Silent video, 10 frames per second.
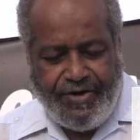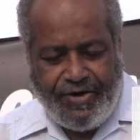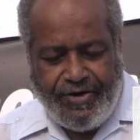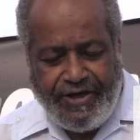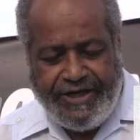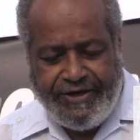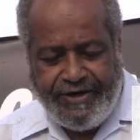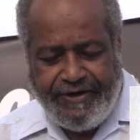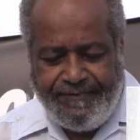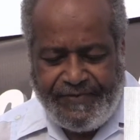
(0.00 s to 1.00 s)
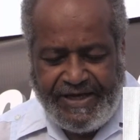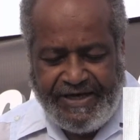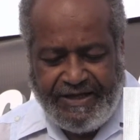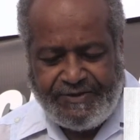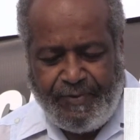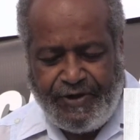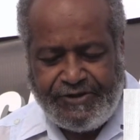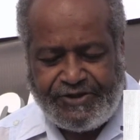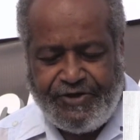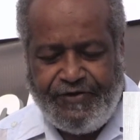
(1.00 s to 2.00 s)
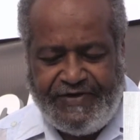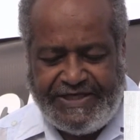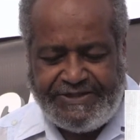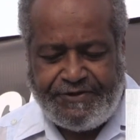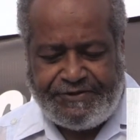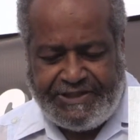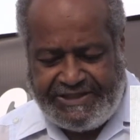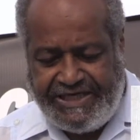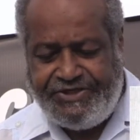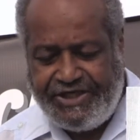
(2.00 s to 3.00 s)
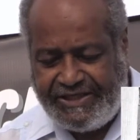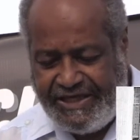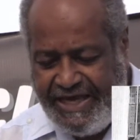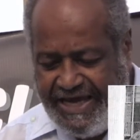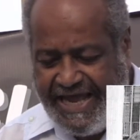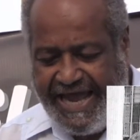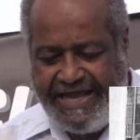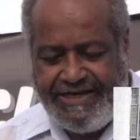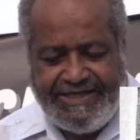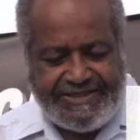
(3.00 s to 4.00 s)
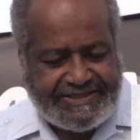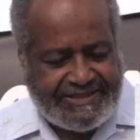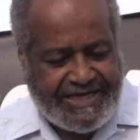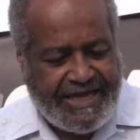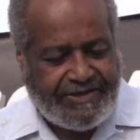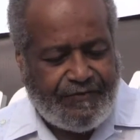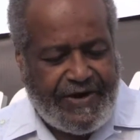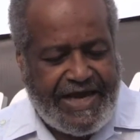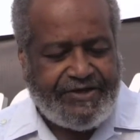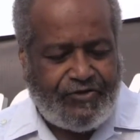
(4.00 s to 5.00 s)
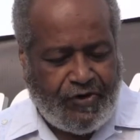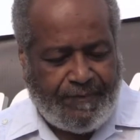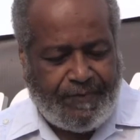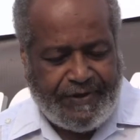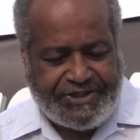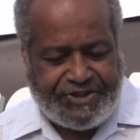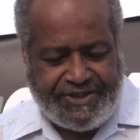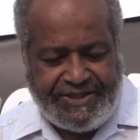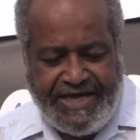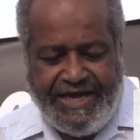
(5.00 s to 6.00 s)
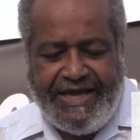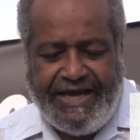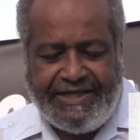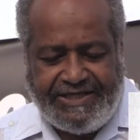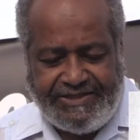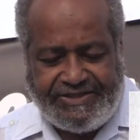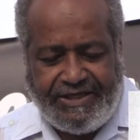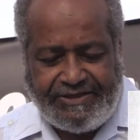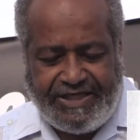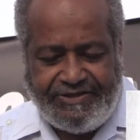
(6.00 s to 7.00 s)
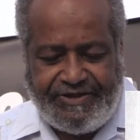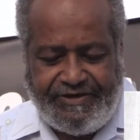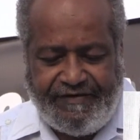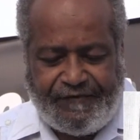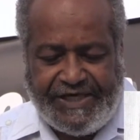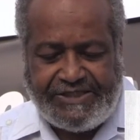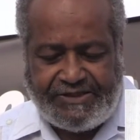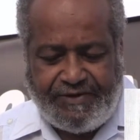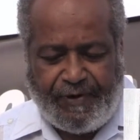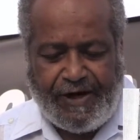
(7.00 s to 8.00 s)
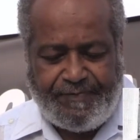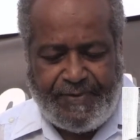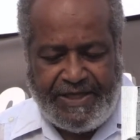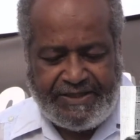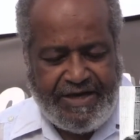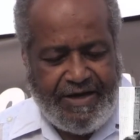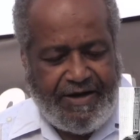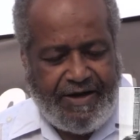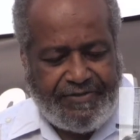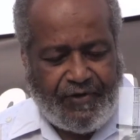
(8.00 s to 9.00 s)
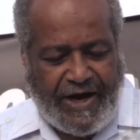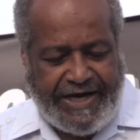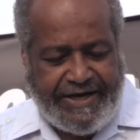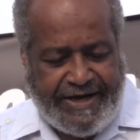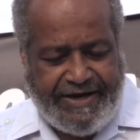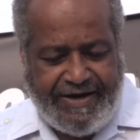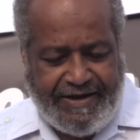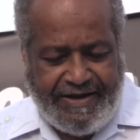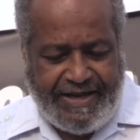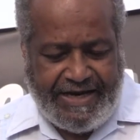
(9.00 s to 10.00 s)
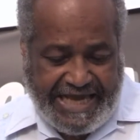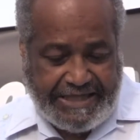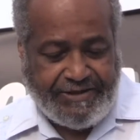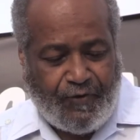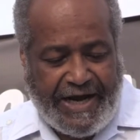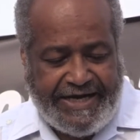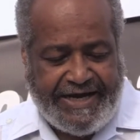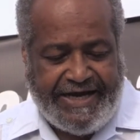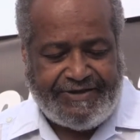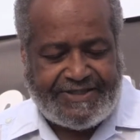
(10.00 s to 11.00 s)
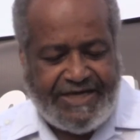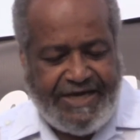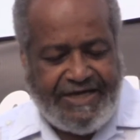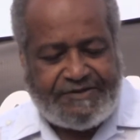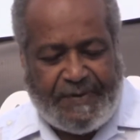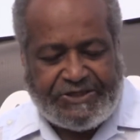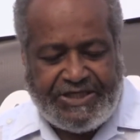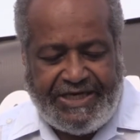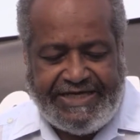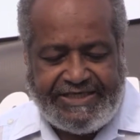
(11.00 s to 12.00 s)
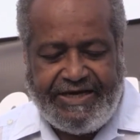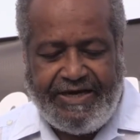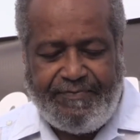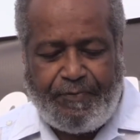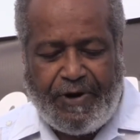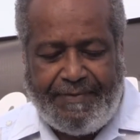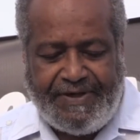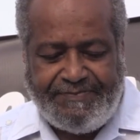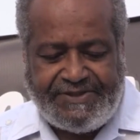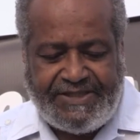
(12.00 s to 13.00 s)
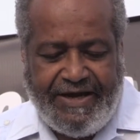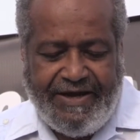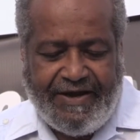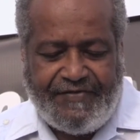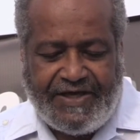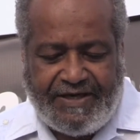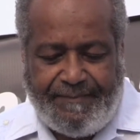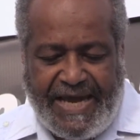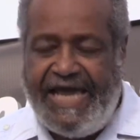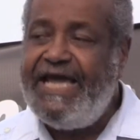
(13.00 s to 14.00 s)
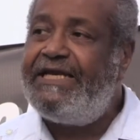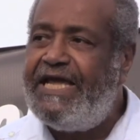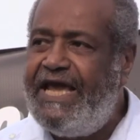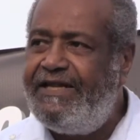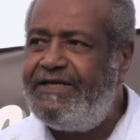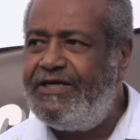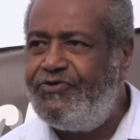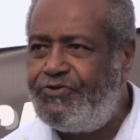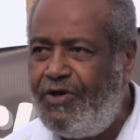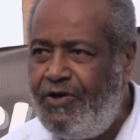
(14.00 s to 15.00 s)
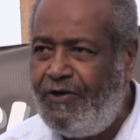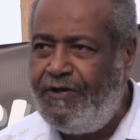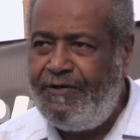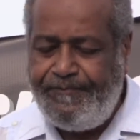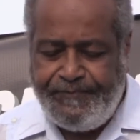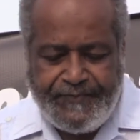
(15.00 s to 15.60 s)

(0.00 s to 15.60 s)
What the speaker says: Earlier, Ellsberg served as a strategic analyst at the RAND Corporation and consultant to the Defense Department on the White House and the White House, specializing in problems of the command and control